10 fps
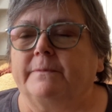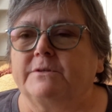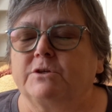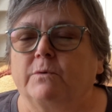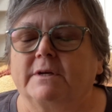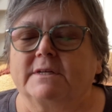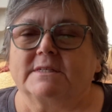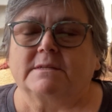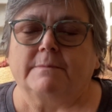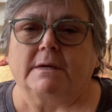she wanted
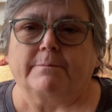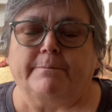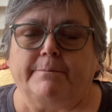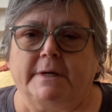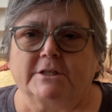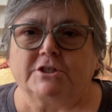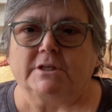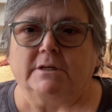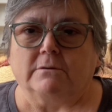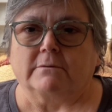us to make punch
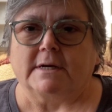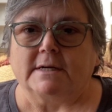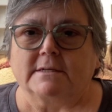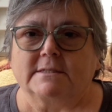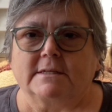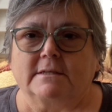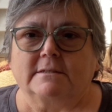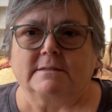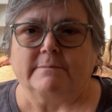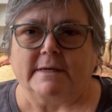needle rugs,
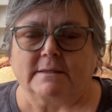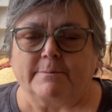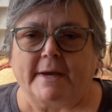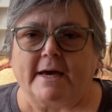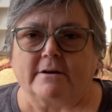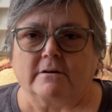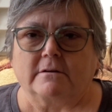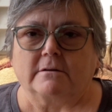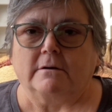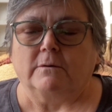and to make the
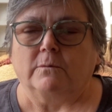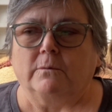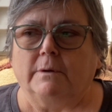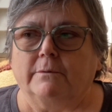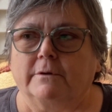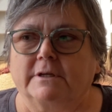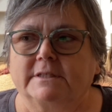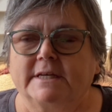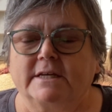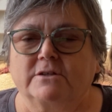pattern, we were going to
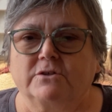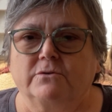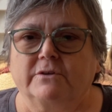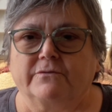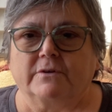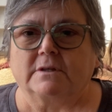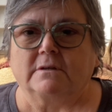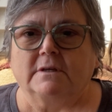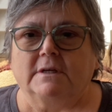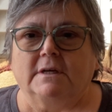take two different
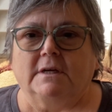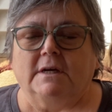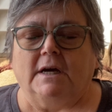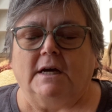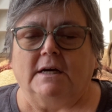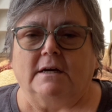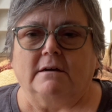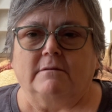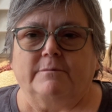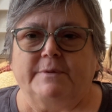
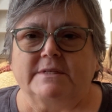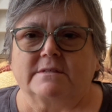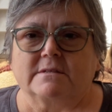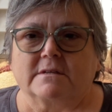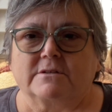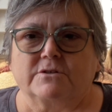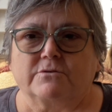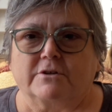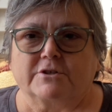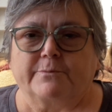uh, pieces of
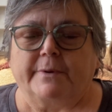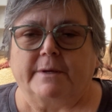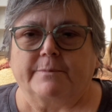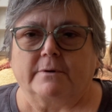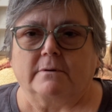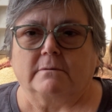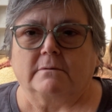construction paper,